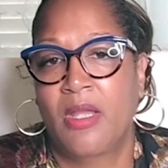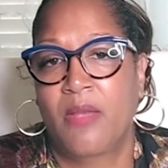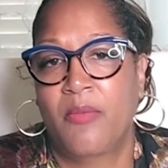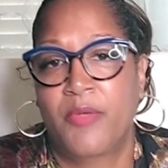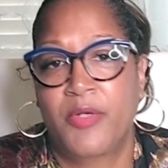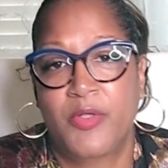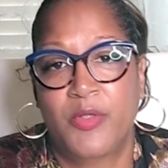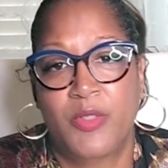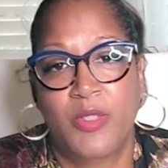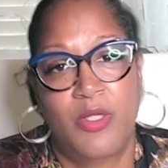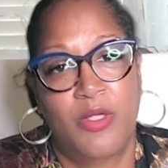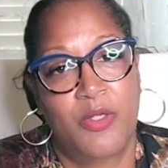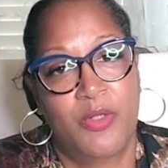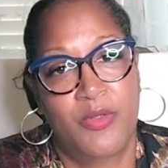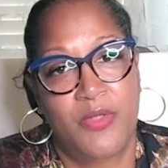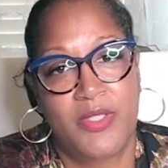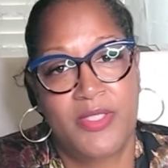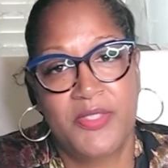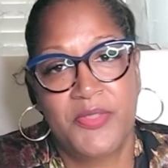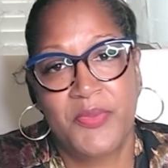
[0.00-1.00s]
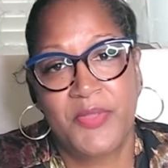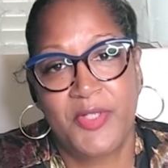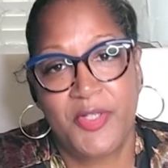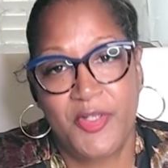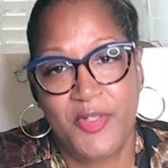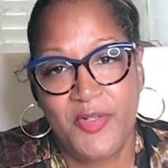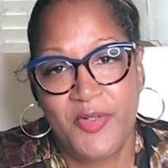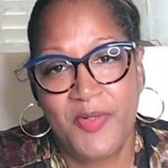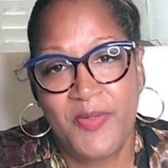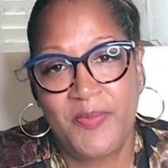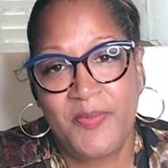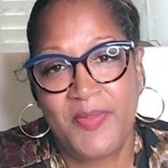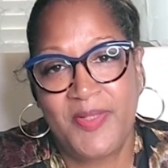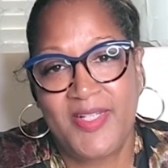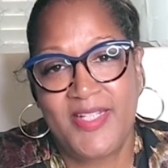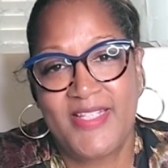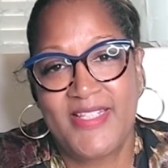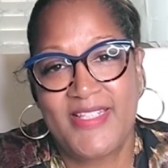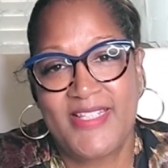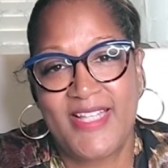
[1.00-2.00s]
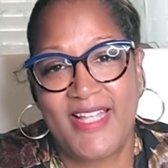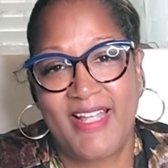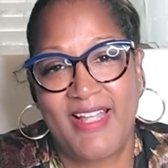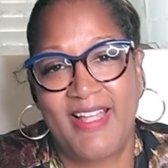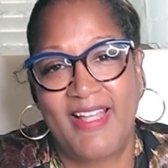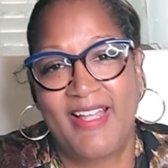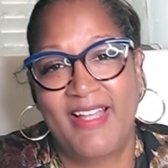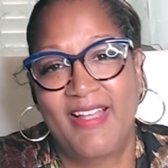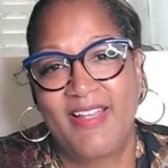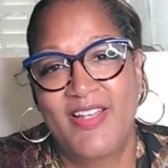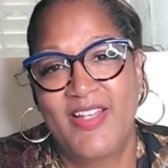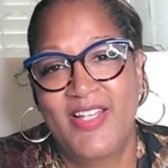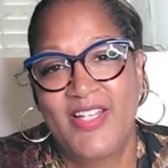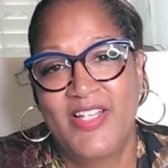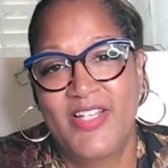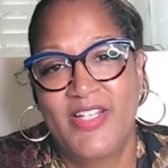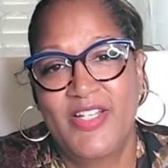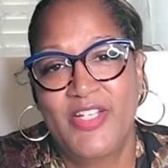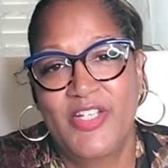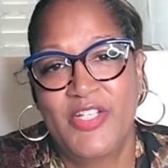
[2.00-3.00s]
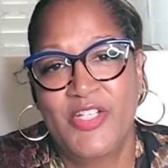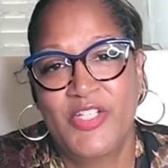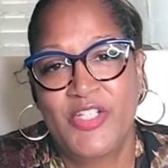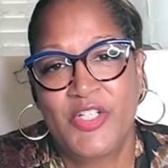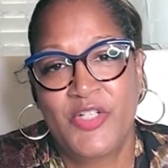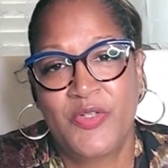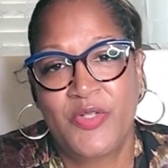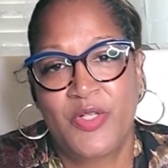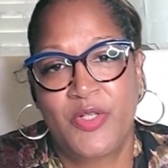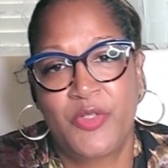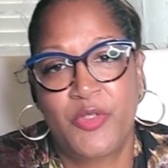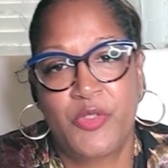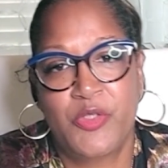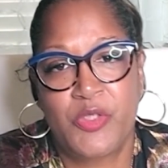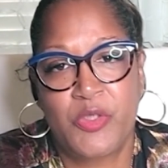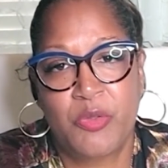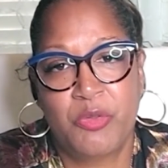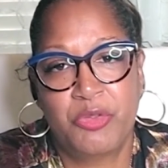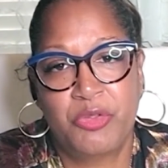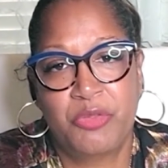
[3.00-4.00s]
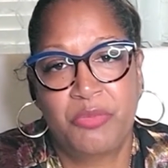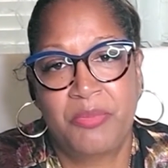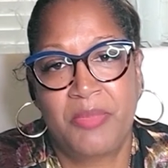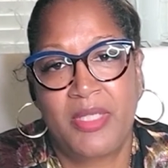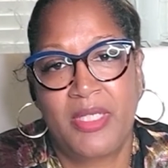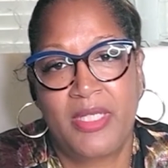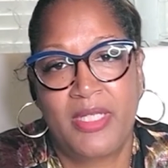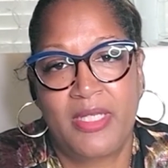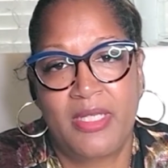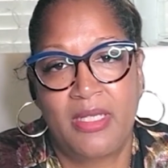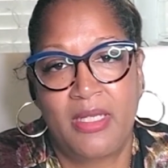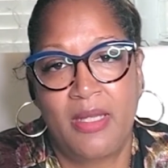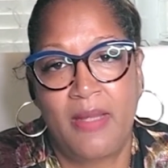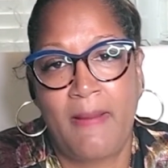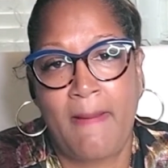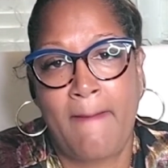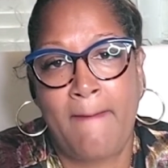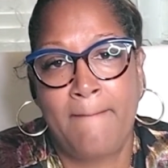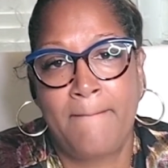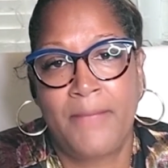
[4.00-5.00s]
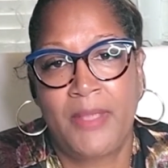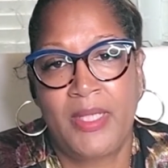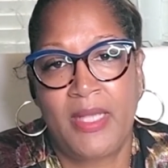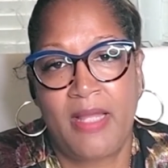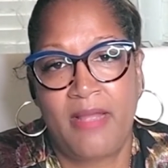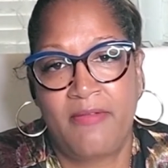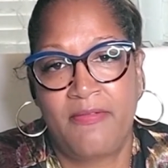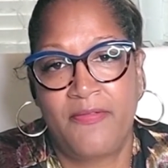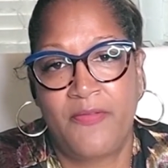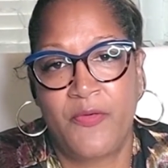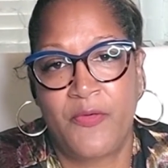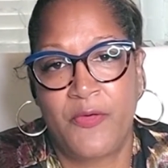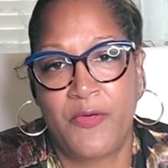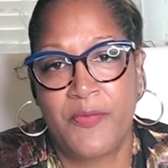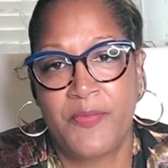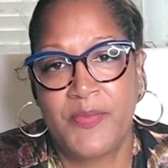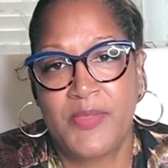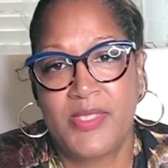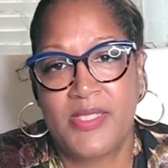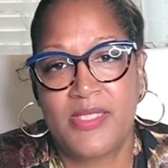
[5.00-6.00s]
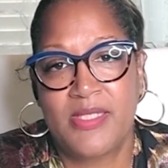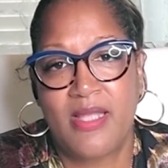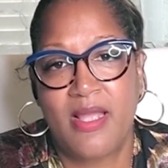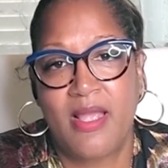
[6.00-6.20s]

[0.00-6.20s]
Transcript: We're no longer on Twitter, but share it on your social media platforms.